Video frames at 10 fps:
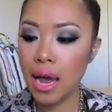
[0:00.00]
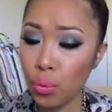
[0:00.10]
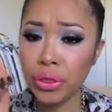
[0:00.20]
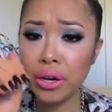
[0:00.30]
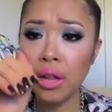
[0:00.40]

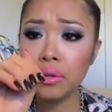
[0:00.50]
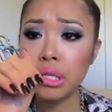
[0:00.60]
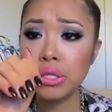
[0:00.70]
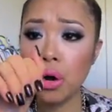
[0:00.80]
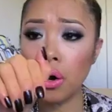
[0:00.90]
When the color
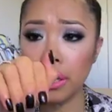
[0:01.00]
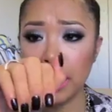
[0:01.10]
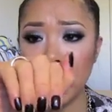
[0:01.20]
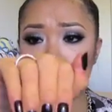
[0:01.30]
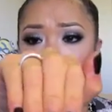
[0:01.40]
is on,
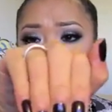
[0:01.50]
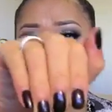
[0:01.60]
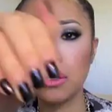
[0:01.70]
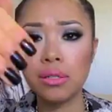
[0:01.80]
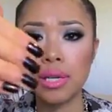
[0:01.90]
it
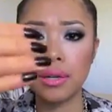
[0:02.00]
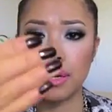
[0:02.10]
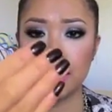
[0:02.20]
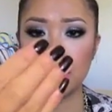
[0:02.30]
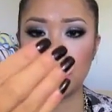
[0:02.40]
actually looks like a
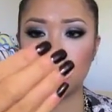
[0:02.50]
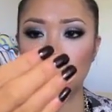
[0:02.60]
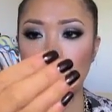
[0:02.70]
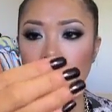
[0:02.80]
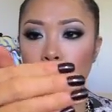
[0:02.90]
nice kind of
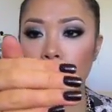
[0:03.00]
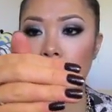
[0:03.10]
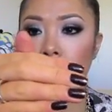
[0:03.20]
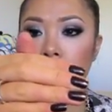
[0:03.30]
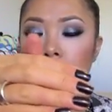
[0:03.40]
chocolate
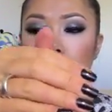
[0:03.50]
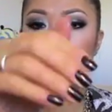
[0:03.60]
brown.